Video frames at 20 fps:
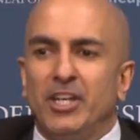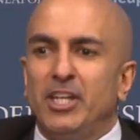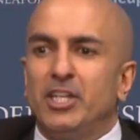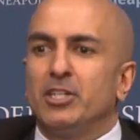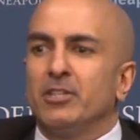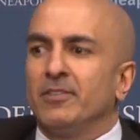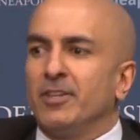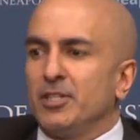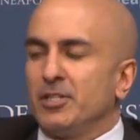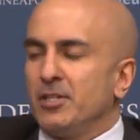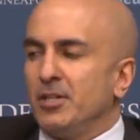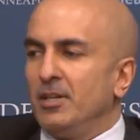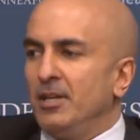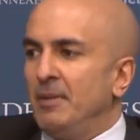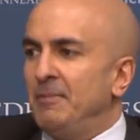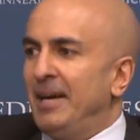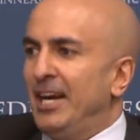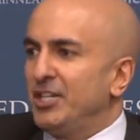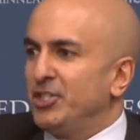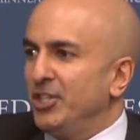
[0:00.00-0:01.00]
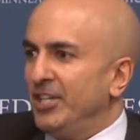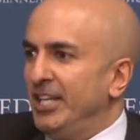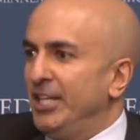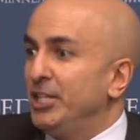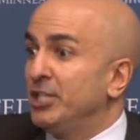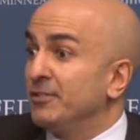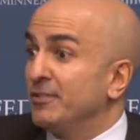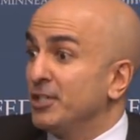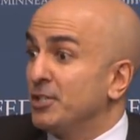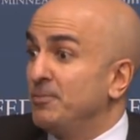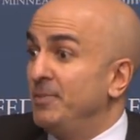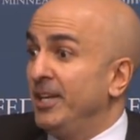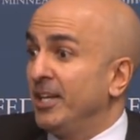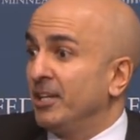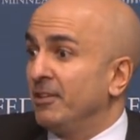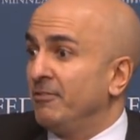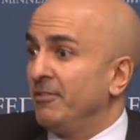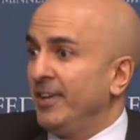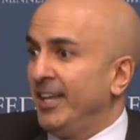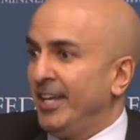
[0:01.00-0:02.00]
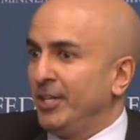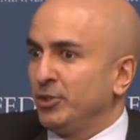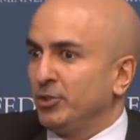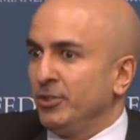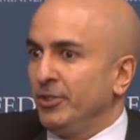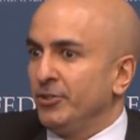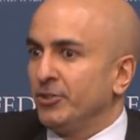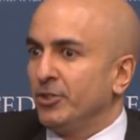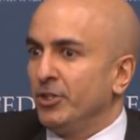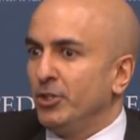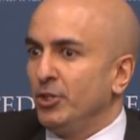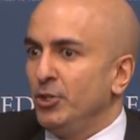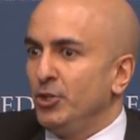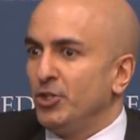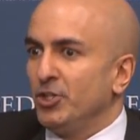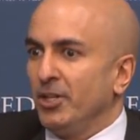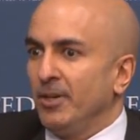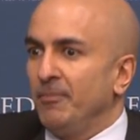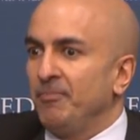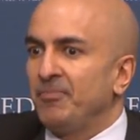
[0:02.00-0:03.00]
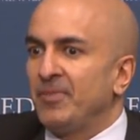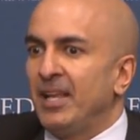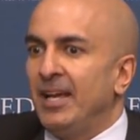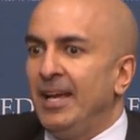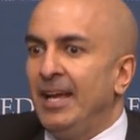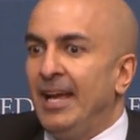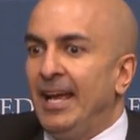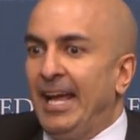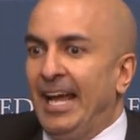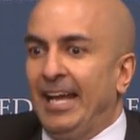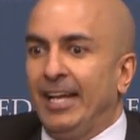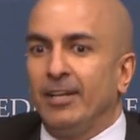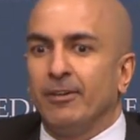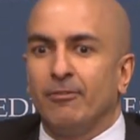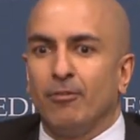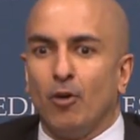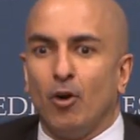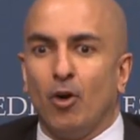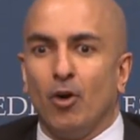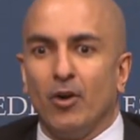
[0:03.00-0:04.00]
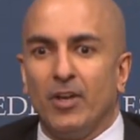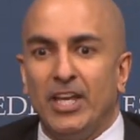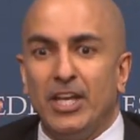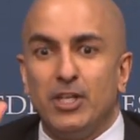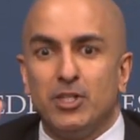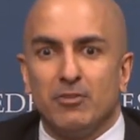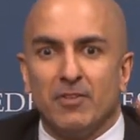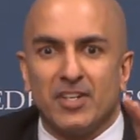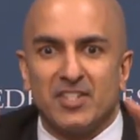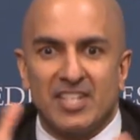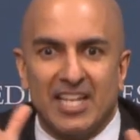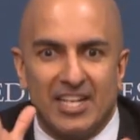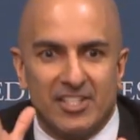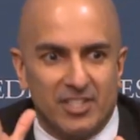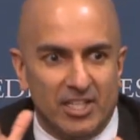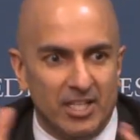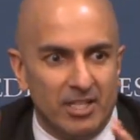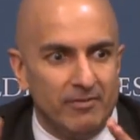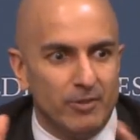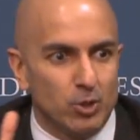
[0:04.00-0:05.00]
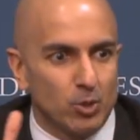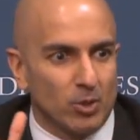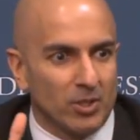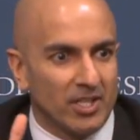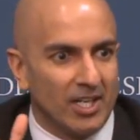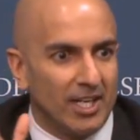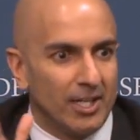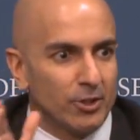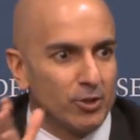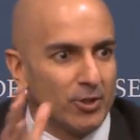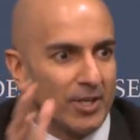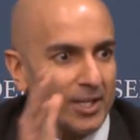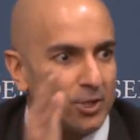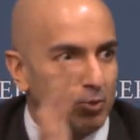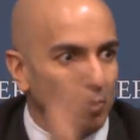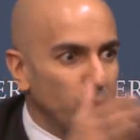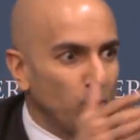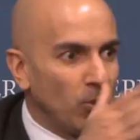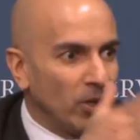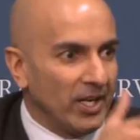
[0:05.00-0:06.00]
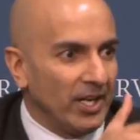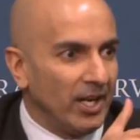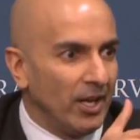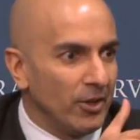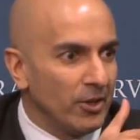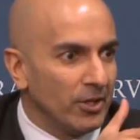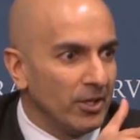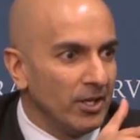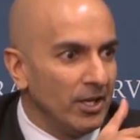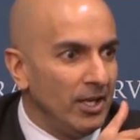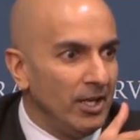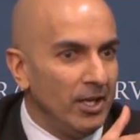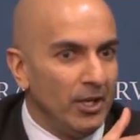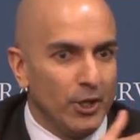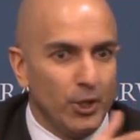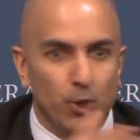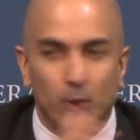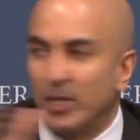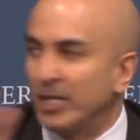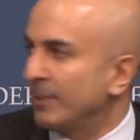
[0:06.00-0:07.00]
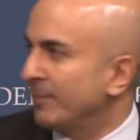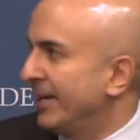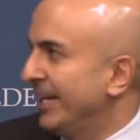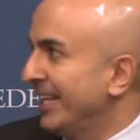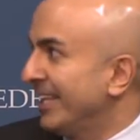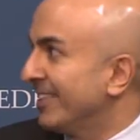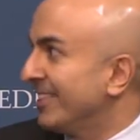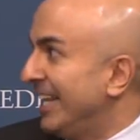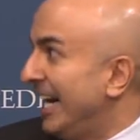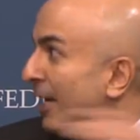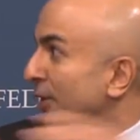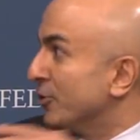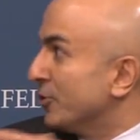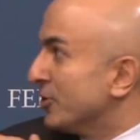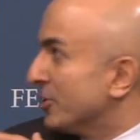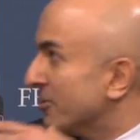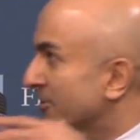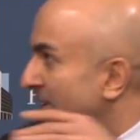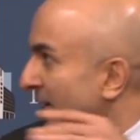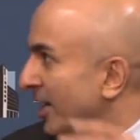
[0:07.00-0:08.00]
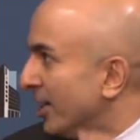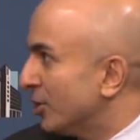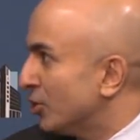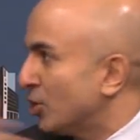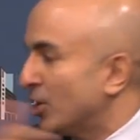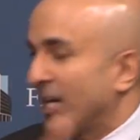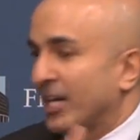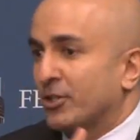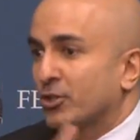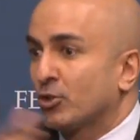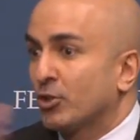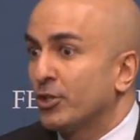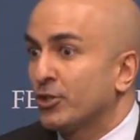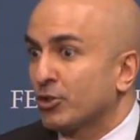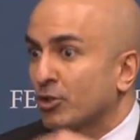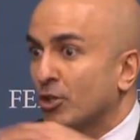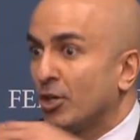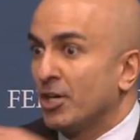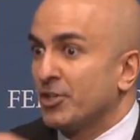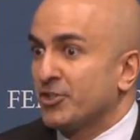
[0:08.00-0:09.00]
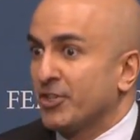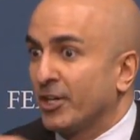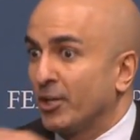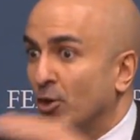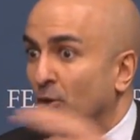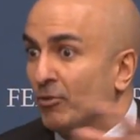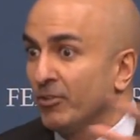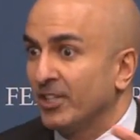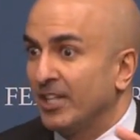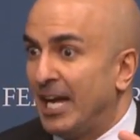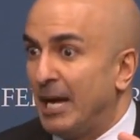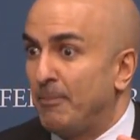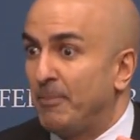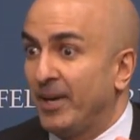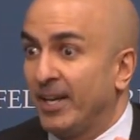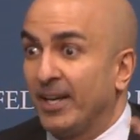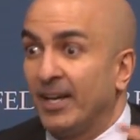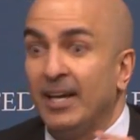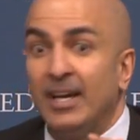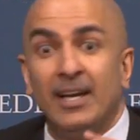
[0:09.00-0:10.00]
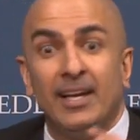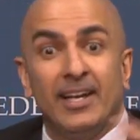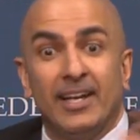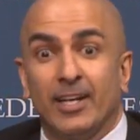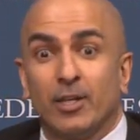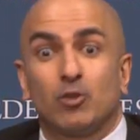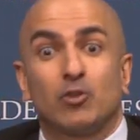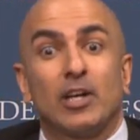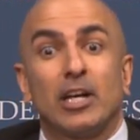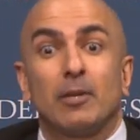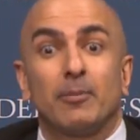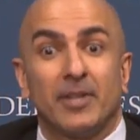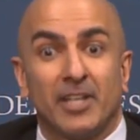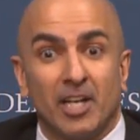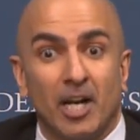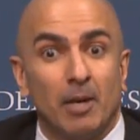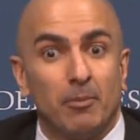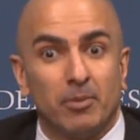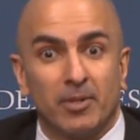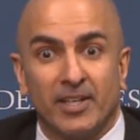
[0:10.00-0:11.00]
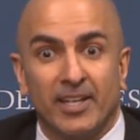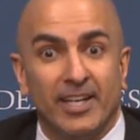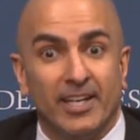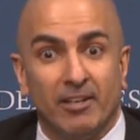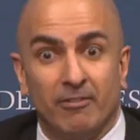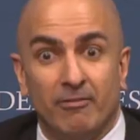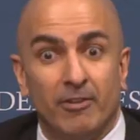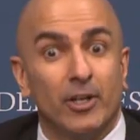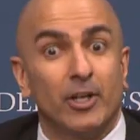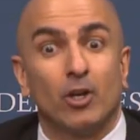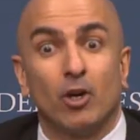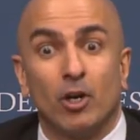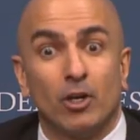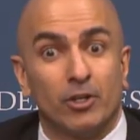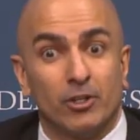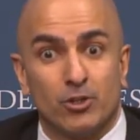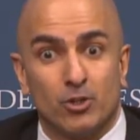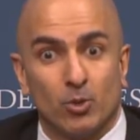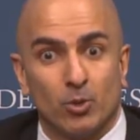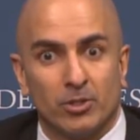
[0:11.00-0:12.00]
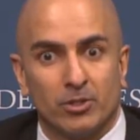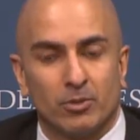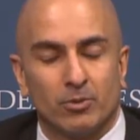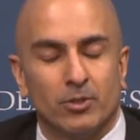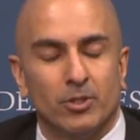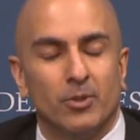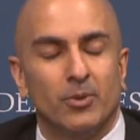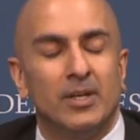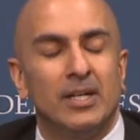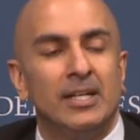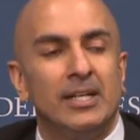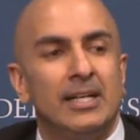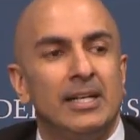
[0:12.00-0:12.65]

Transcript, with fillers: each of us, imagine each of us being a financial institution. And if each of us has individual contracts with one another, you end up getting thousands of contracts crisscrossing and overlapping, incredibly complicated, very hard to sort through.